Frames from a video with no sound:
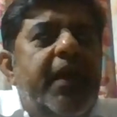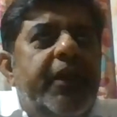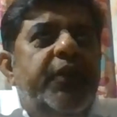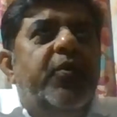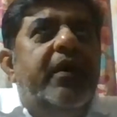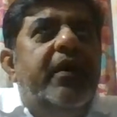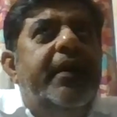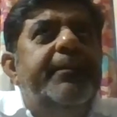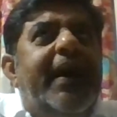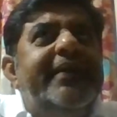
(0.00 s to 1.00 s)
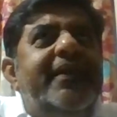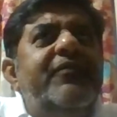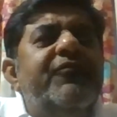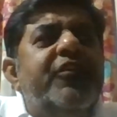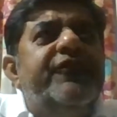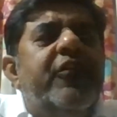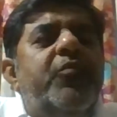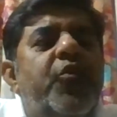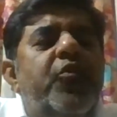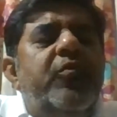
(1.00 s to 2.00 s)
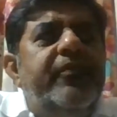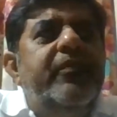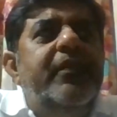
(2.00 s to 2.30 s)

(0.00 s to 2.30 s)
No, I think work from home.